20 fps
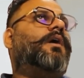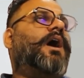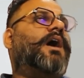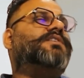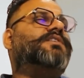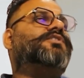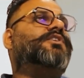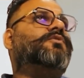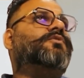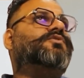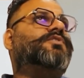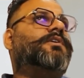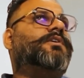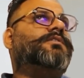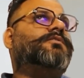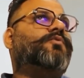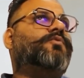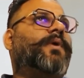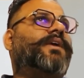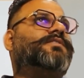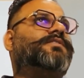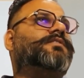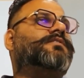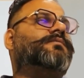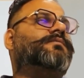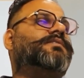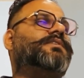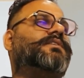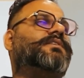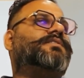answer to certain
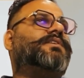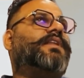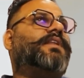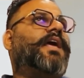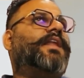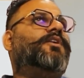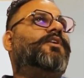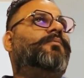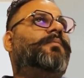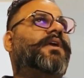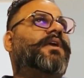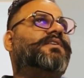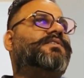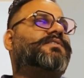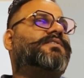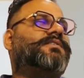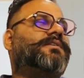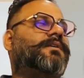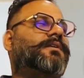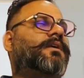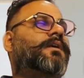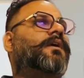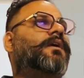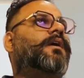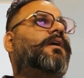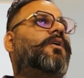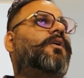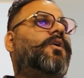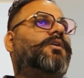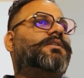questions which are scenario based
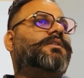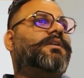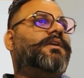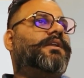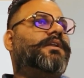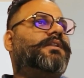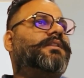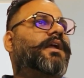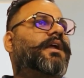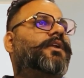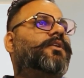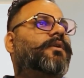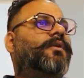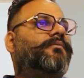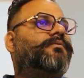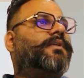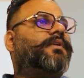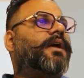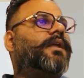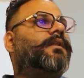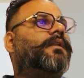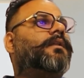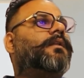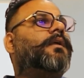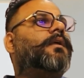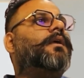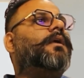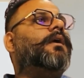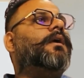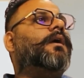on the learning that you have done.